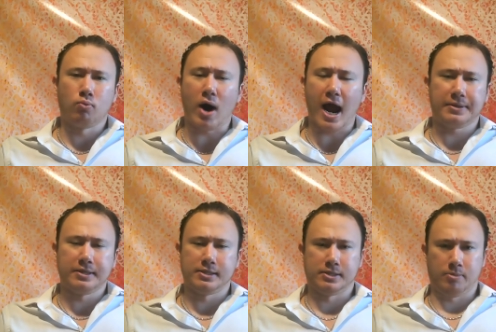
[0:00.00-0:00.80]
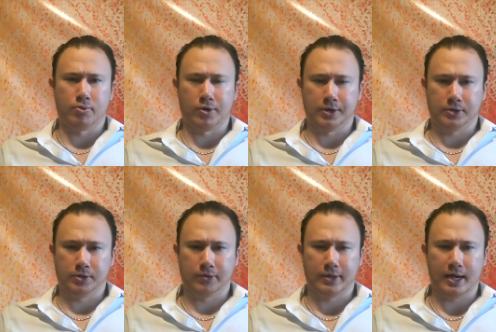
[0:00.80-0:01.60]
why this is important
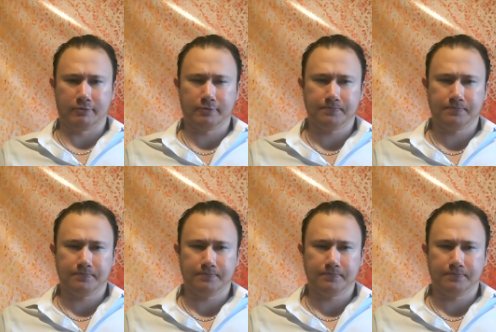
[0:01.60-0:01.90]
in your life.